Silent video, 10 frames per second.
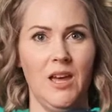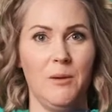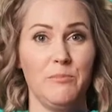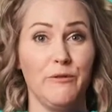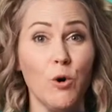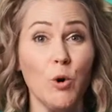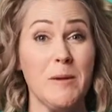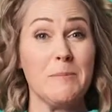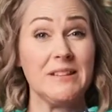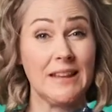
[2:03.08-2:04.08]
Before
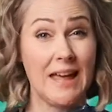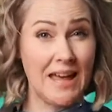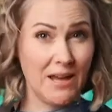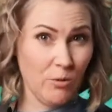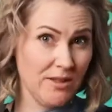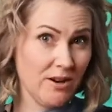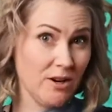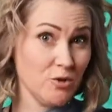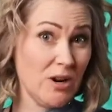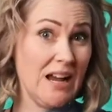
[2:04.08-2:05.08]
we play with
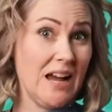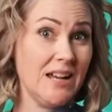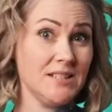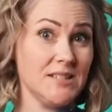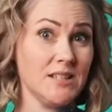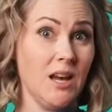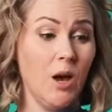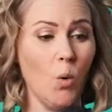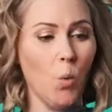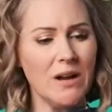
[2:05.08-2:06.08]
our dry ice,
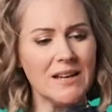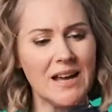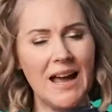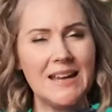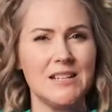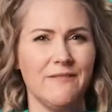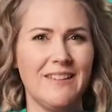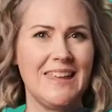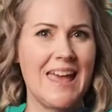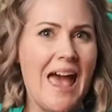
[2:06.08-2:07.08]
what kind
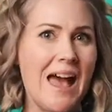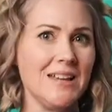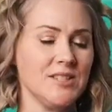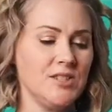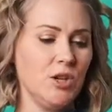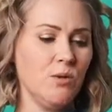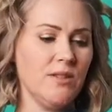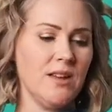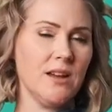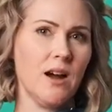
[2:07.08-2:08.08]
of gas do you
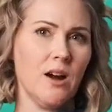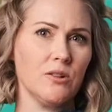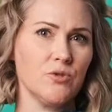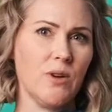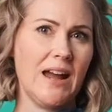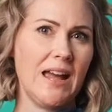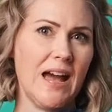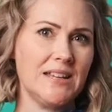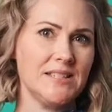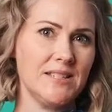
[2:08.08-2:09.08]
think our dry
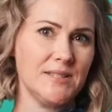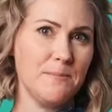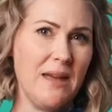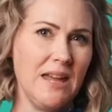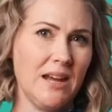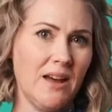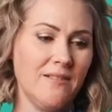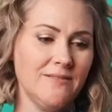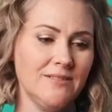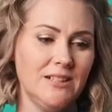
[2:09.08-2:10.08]
ice is made of?
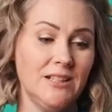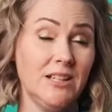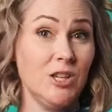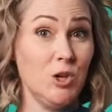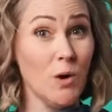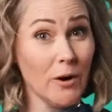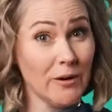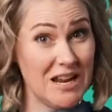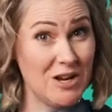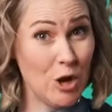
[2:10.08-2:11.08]
You
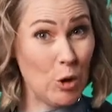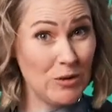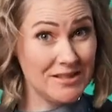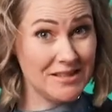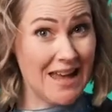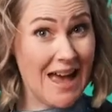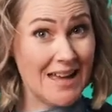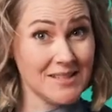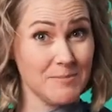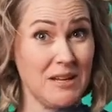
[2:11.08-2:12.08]
already know this
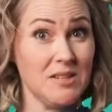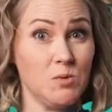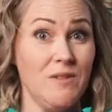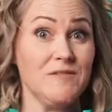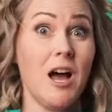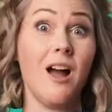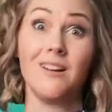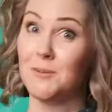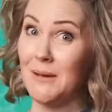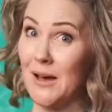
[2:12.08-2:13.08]
gas because we've
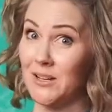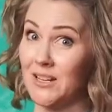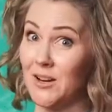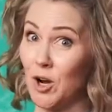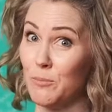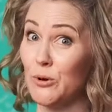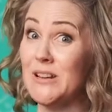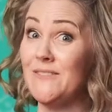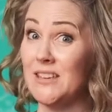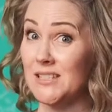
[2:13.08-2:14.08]
talked about it in our
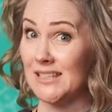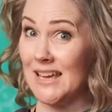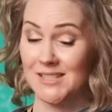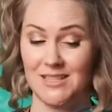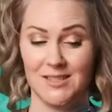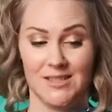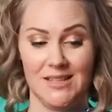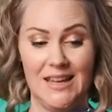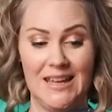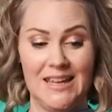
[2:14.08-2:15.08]
previous lessons.
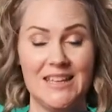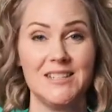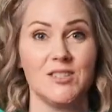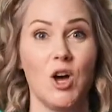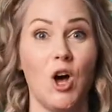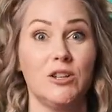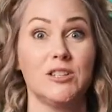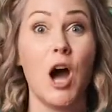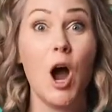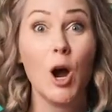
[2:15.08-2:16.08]
It is called
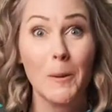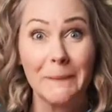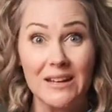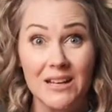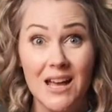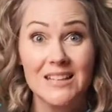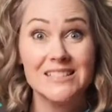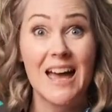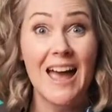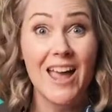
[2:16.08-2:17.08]
carbon
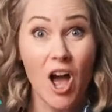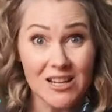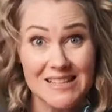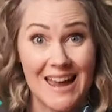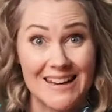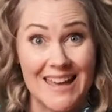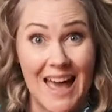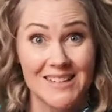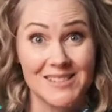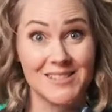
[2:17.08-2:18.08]
dioxide
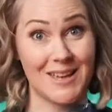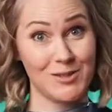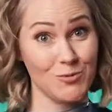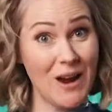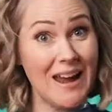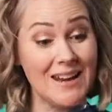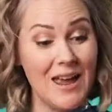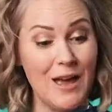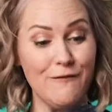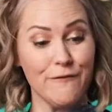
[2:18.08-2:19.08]
gas. That's right,
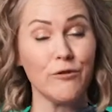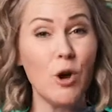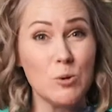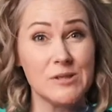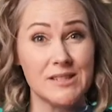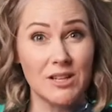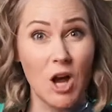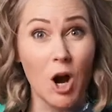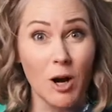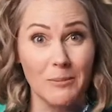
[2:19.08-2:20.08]
frozen
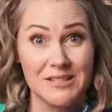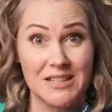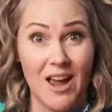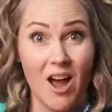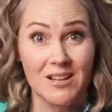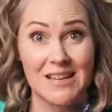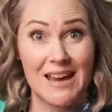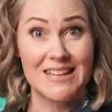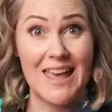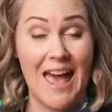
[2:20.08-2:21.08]
carbon
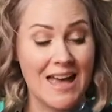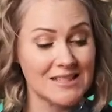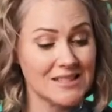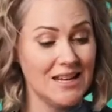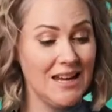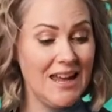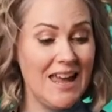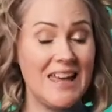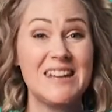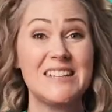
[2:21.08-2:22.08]
dioxide gas.
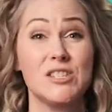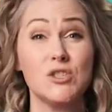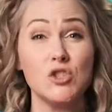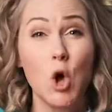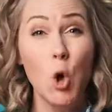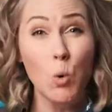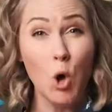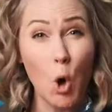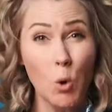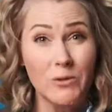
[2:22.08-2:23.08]
And it is so
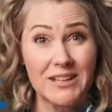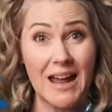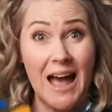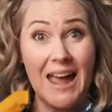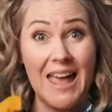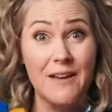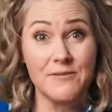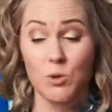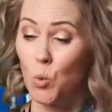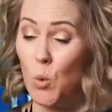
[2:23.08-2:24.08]
cold that I have
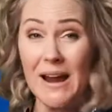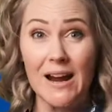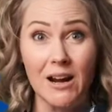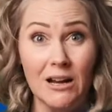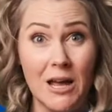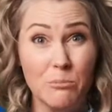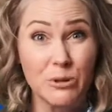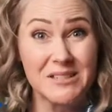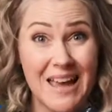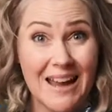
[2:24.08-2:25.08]
to wear
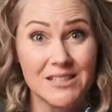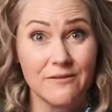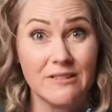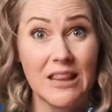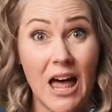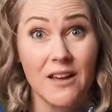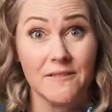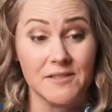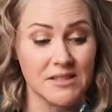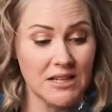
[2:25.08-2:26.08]
protective
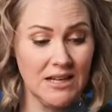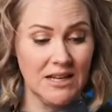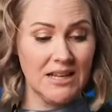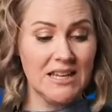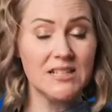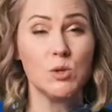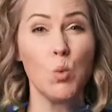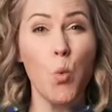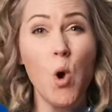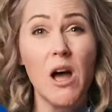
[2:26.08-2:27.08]
gloves. It is
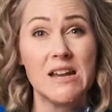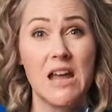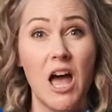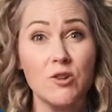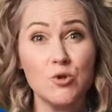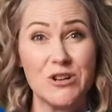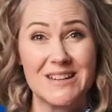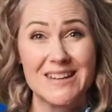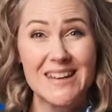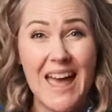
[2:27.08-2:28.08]

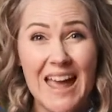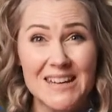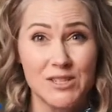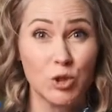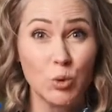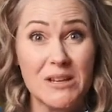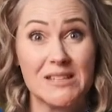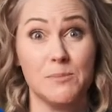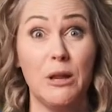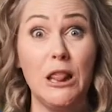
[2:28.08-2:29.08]
109
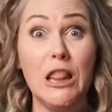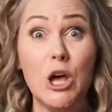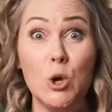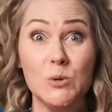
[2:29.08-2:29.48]
degrees below